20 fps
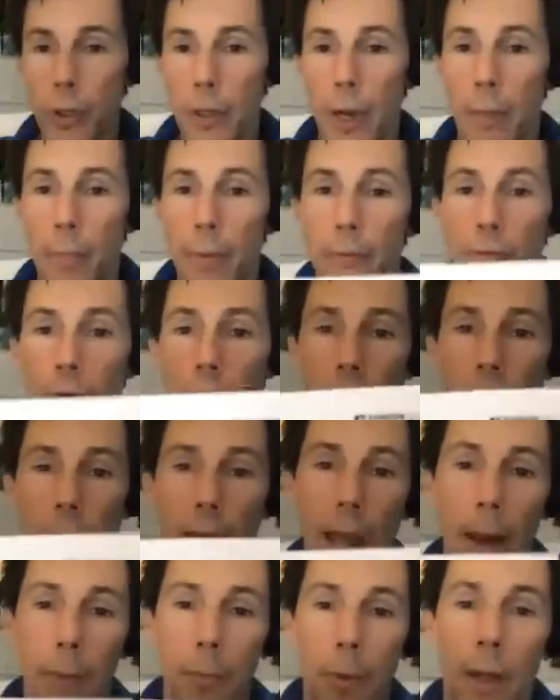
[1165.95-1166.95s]
it up in front of the
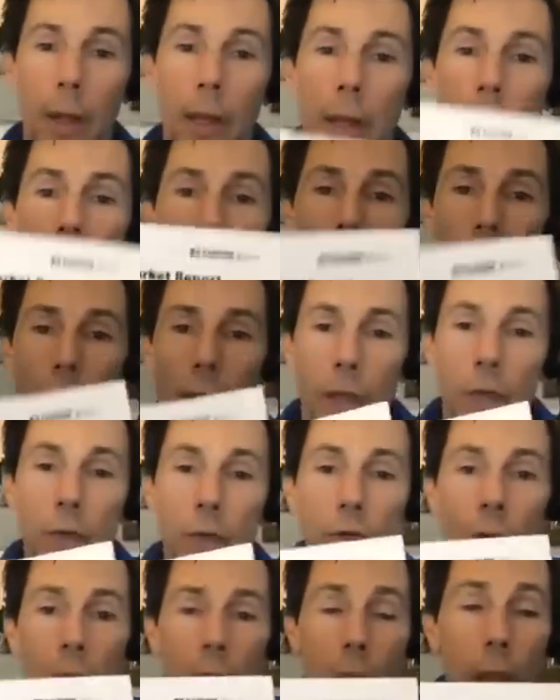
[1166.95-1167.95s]
camera. Uh, you
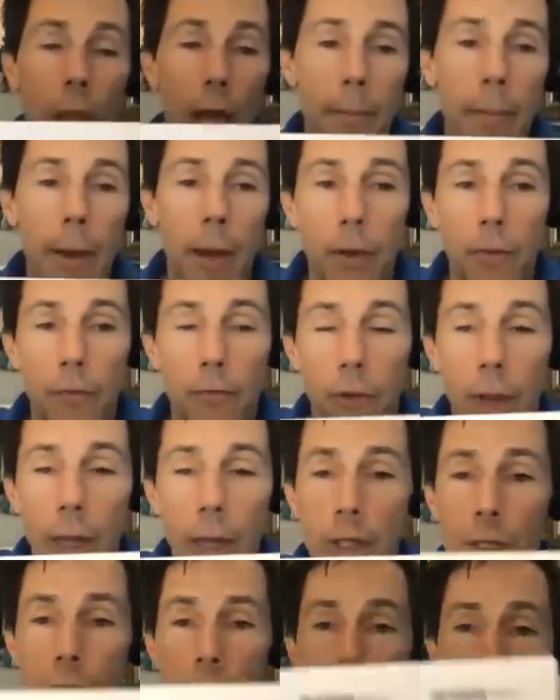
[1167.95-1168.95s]
talk a lot about inflation,